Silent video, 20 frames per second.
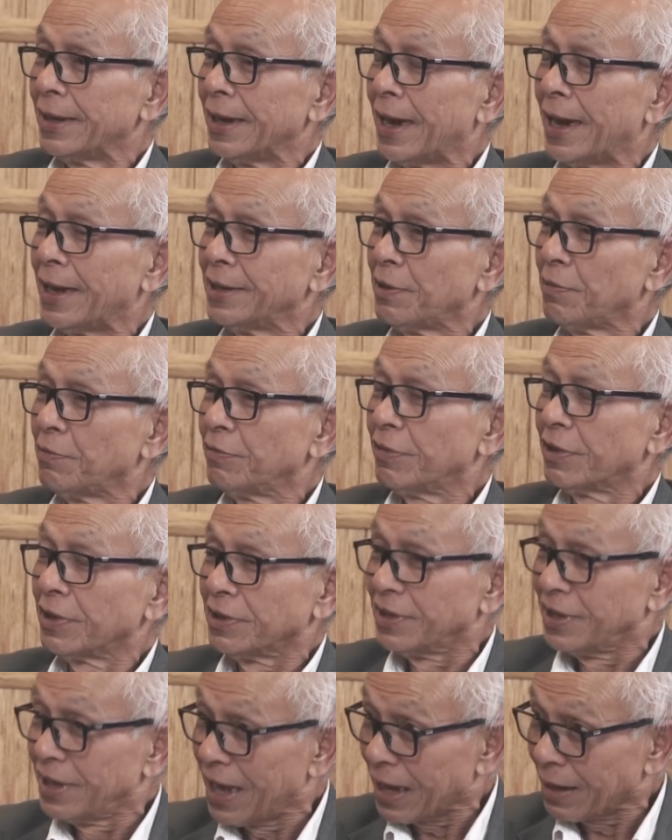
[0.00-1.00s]
And then you've
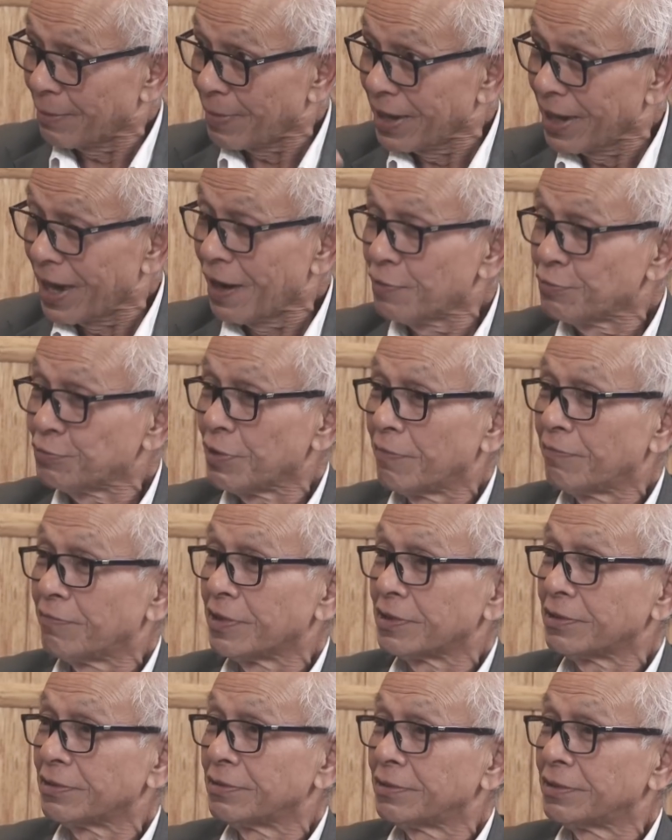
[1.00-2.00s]
got near my house, you've
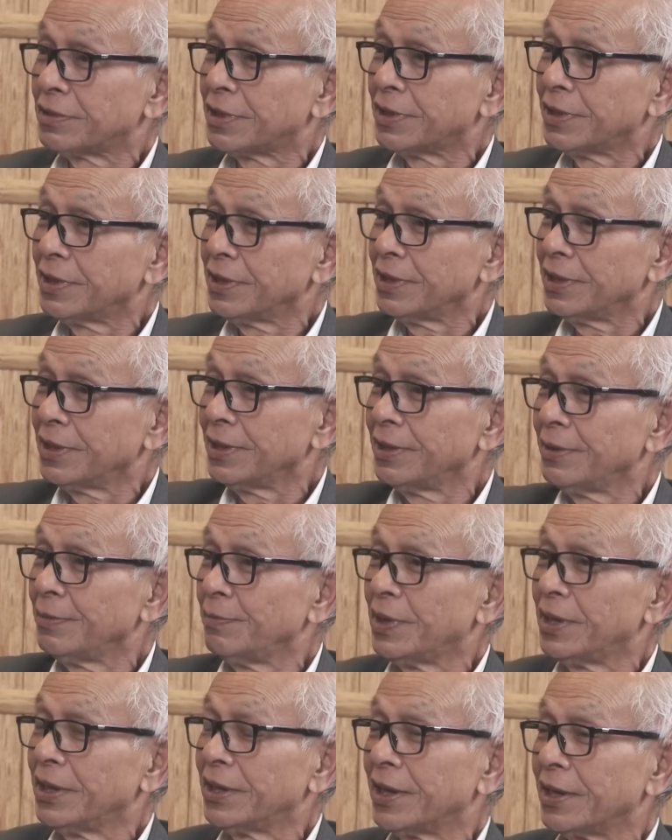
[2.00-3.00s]
got 3
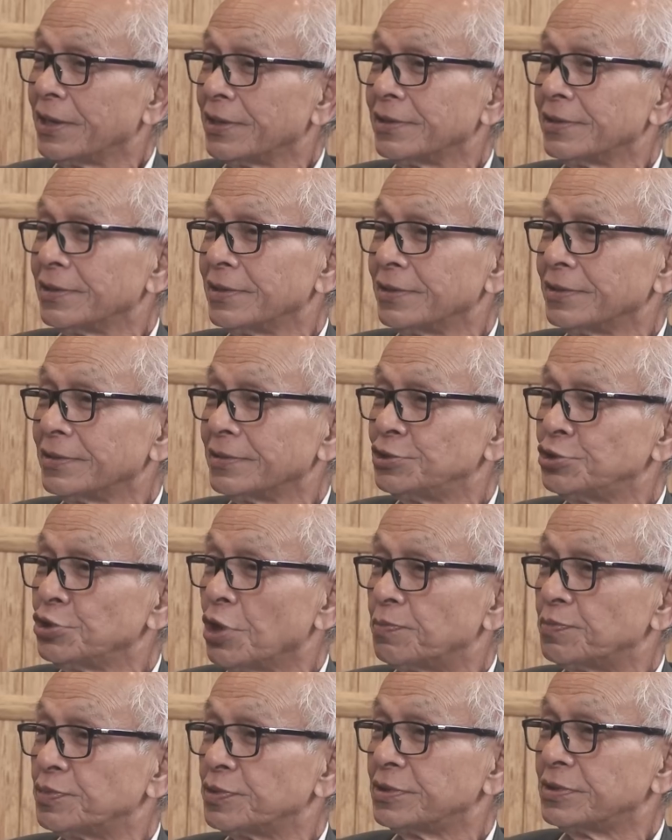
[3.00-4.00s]
medical
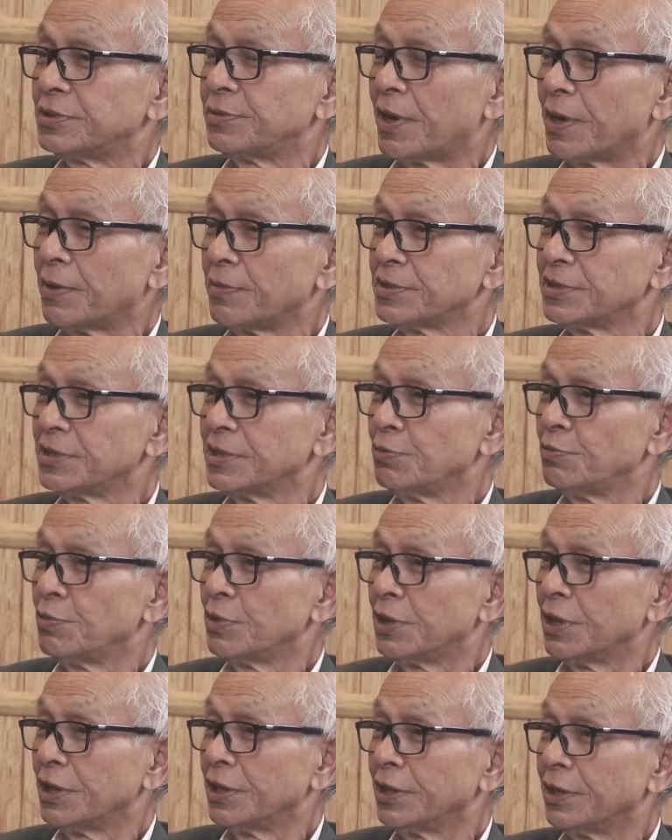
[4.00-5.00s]
shops, pharmacy
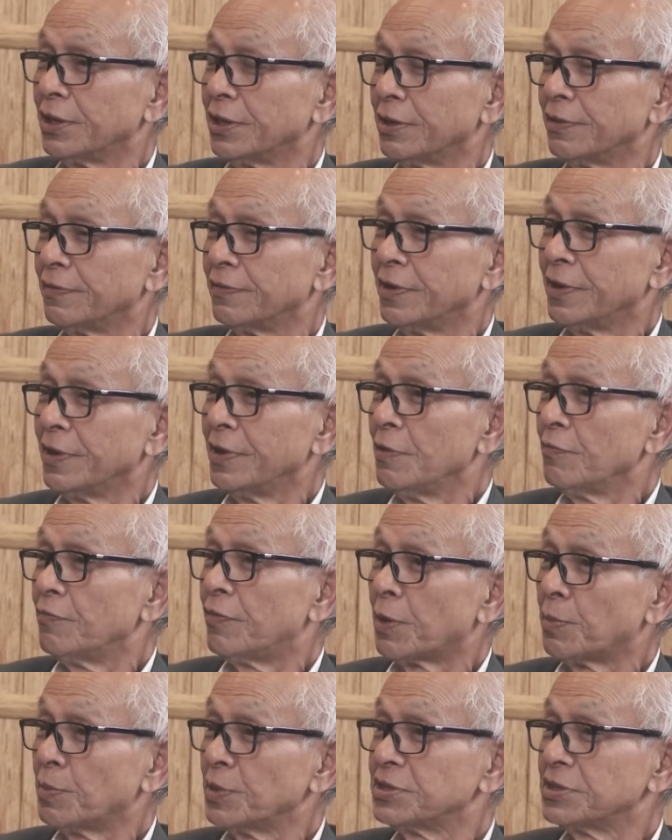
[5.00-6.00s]
with a
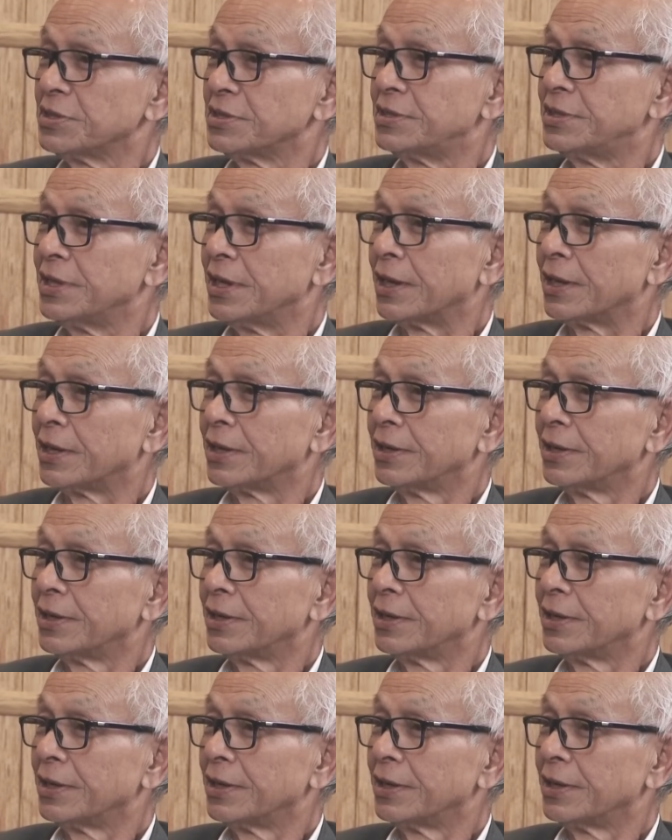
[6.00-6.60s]
pharmacist there.